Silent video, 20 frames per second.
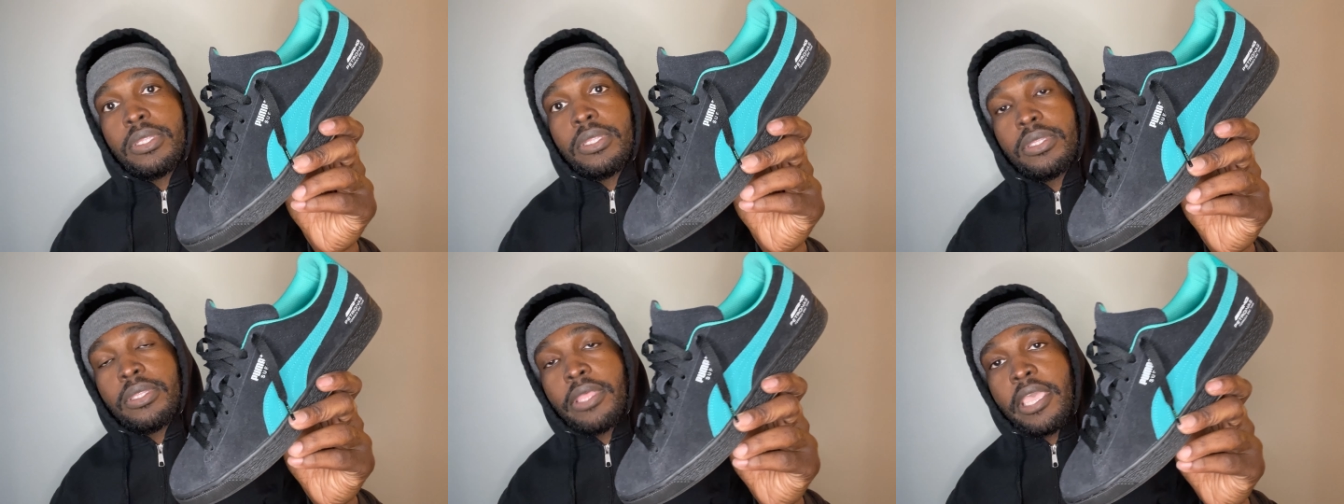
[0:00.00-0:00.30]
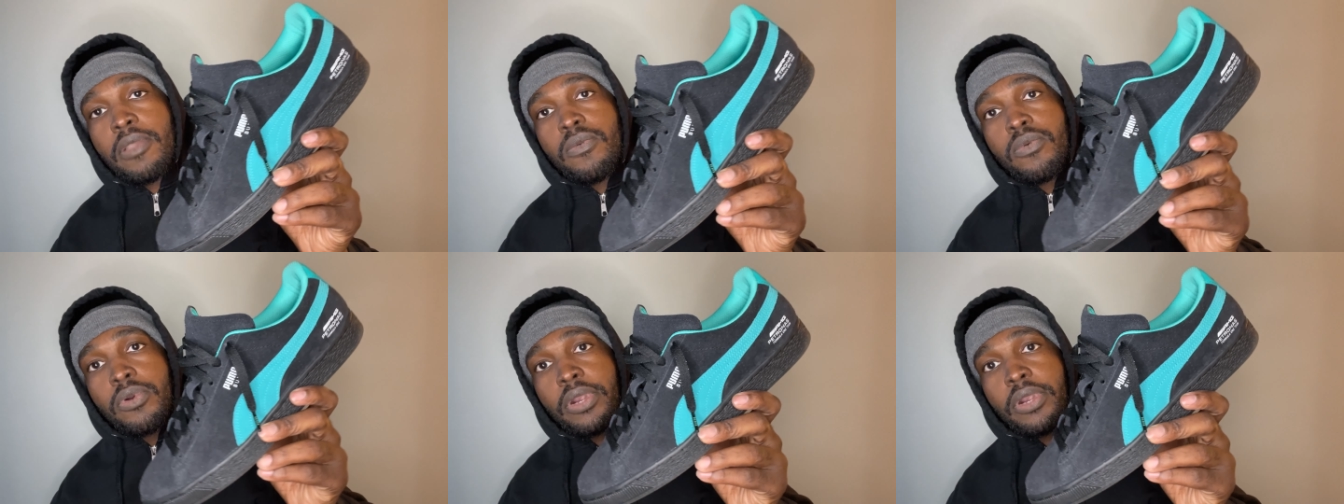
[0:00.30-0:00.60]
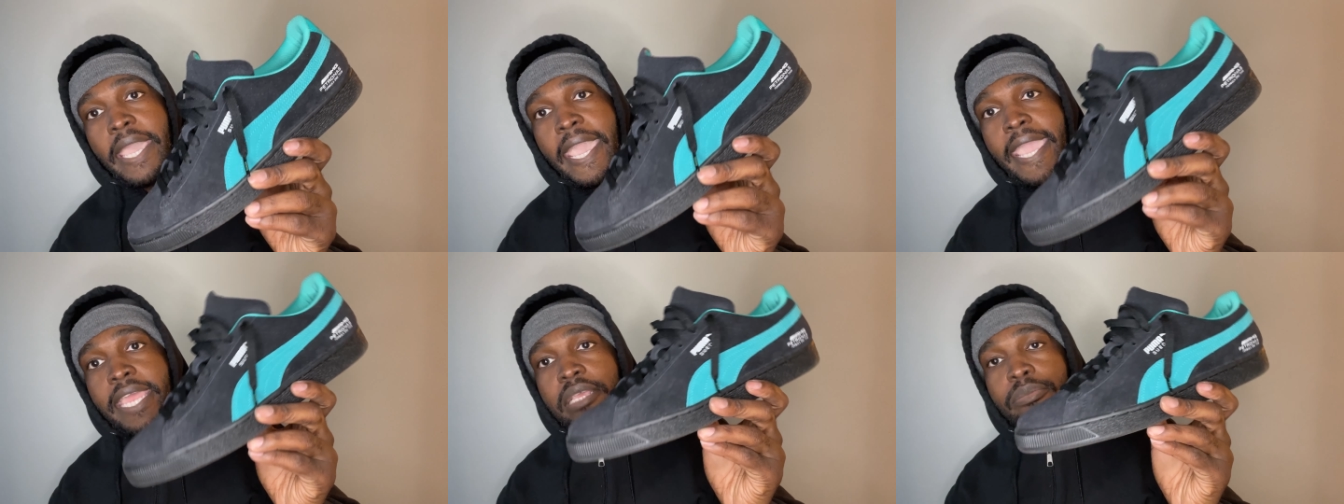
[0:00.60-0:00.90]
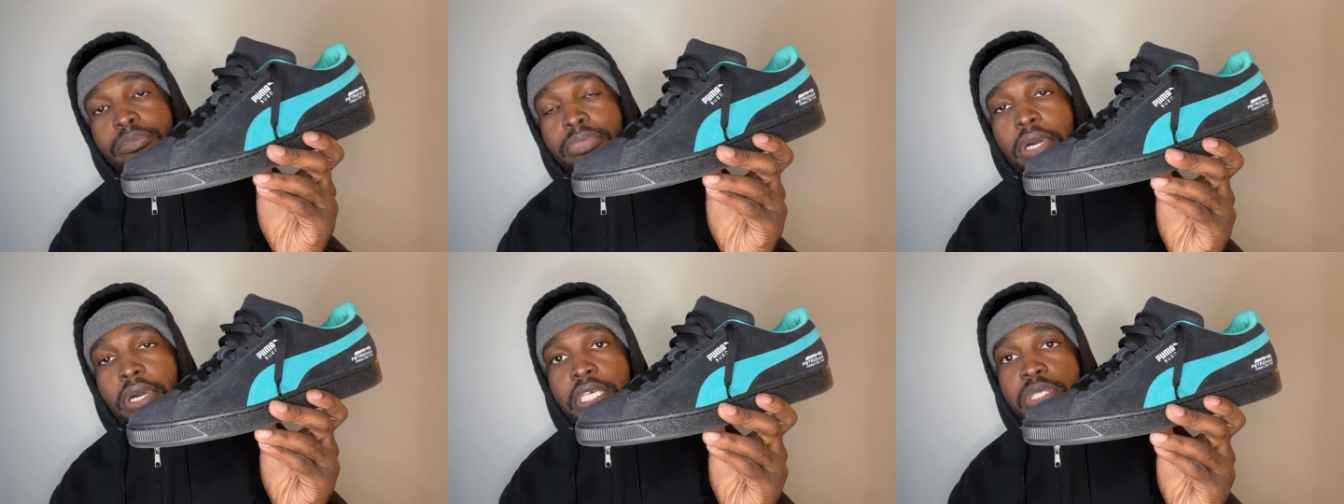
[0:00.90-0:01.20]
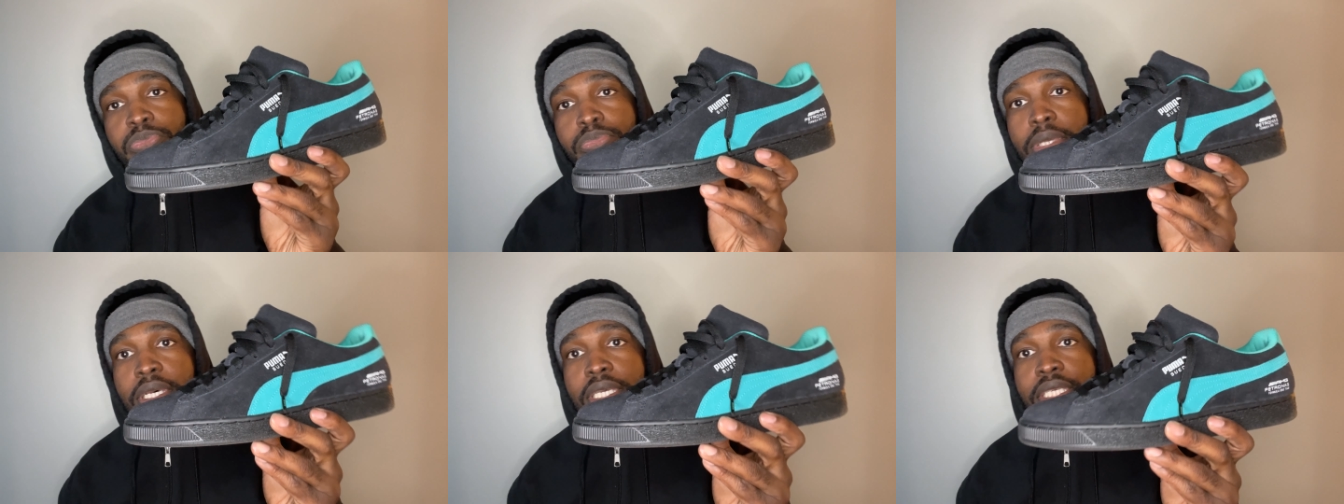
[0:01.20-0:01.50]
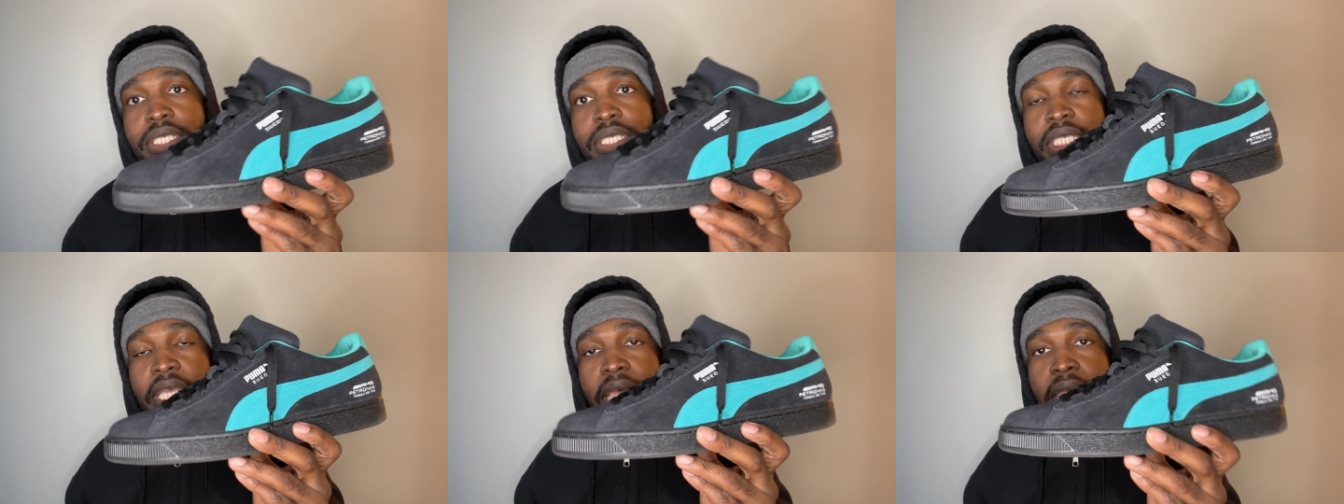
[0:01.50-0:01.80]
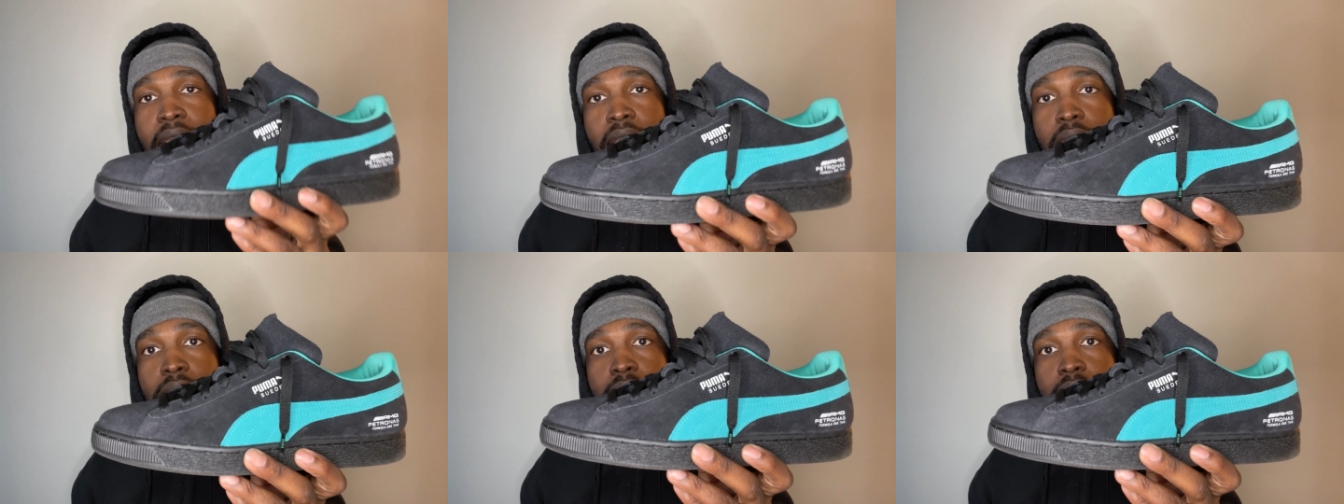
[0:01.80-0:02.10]
They were 80 bucks plus
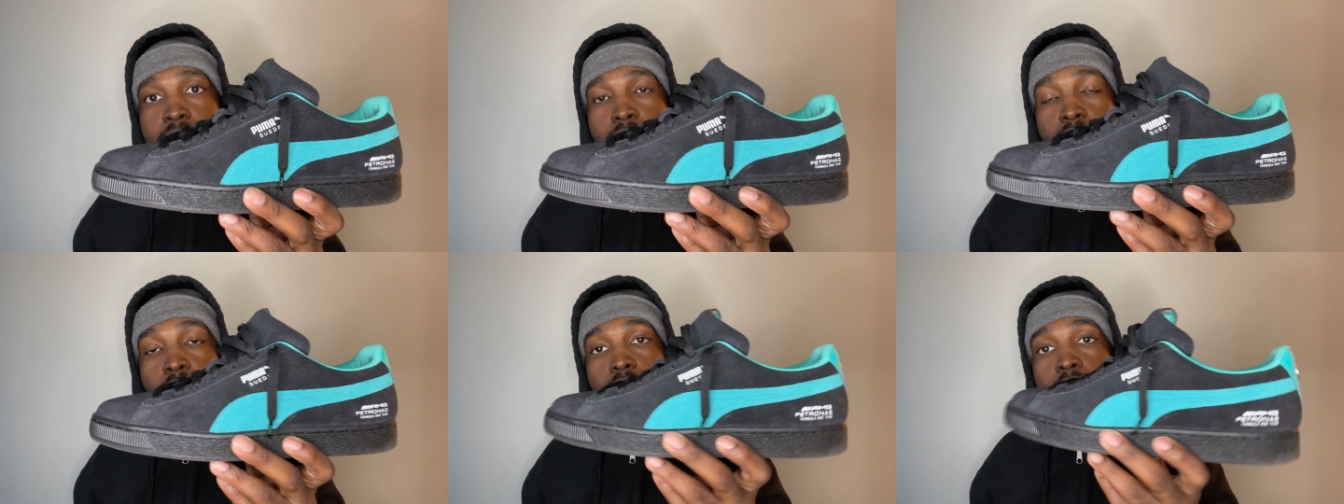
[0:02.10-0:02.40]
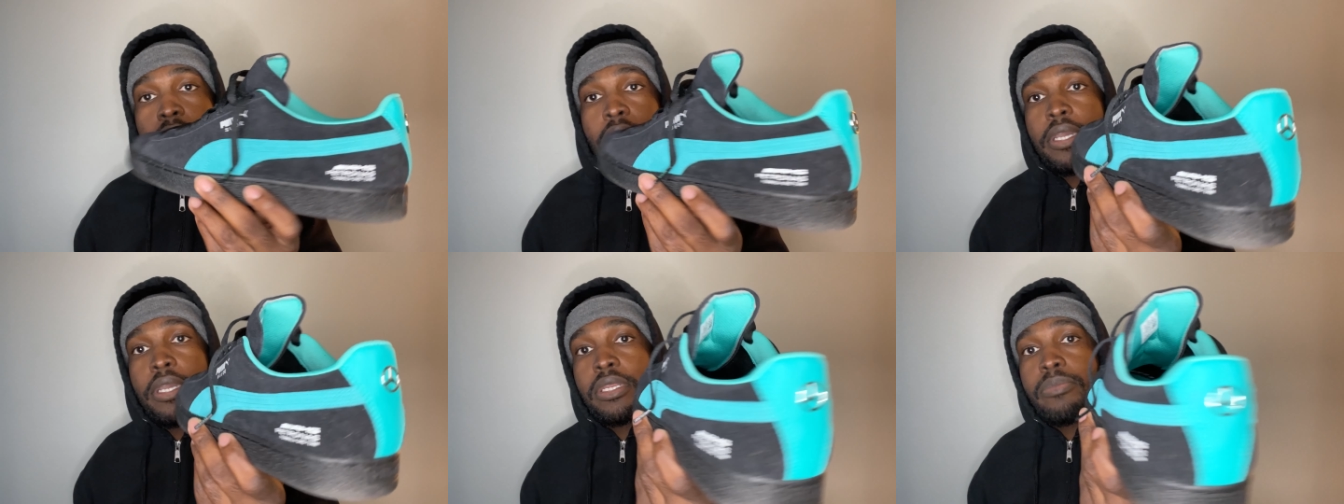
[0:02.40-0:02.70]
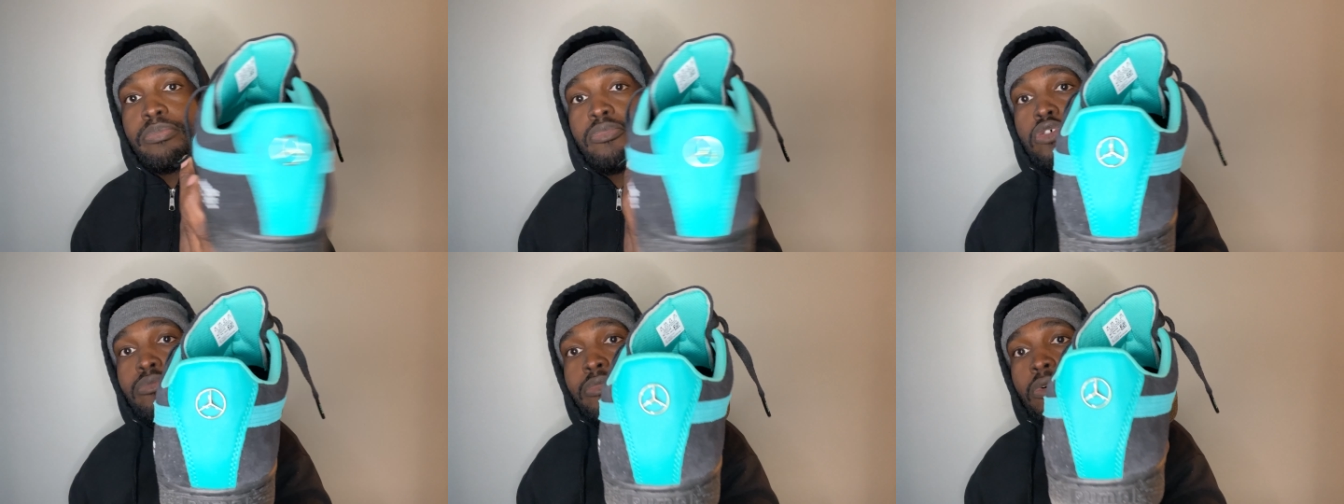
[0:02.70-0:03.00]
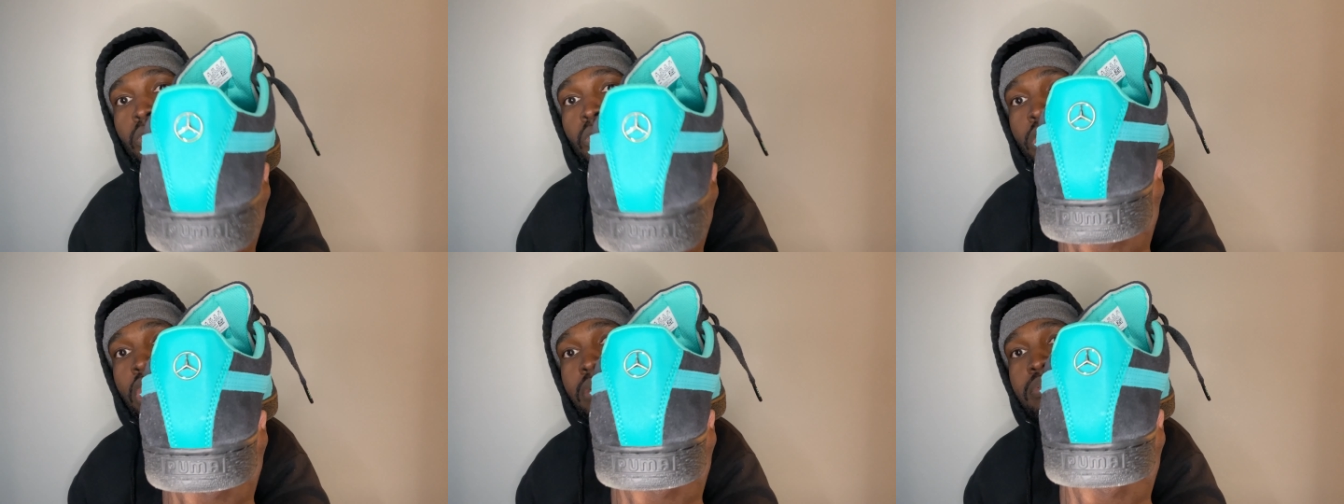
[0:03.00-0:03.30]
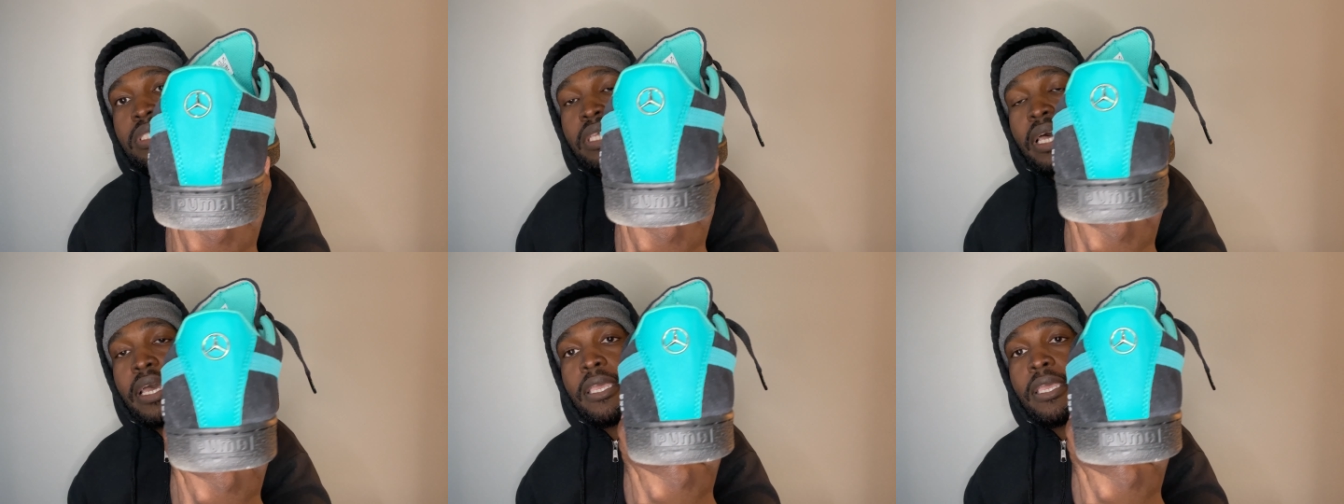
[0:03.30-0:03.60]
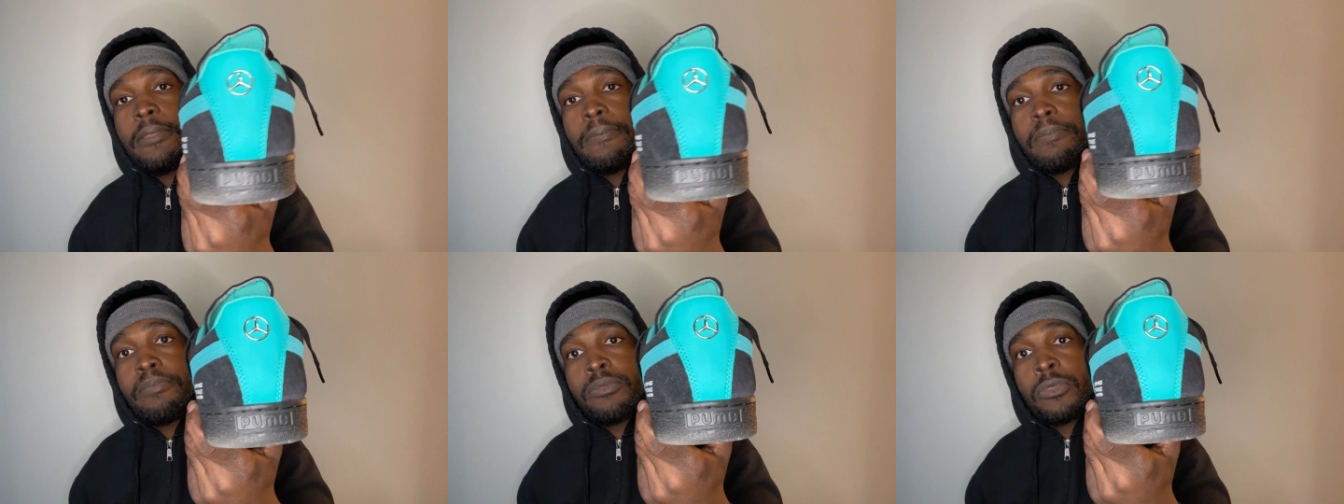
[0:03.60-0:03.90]
tax on Puma website.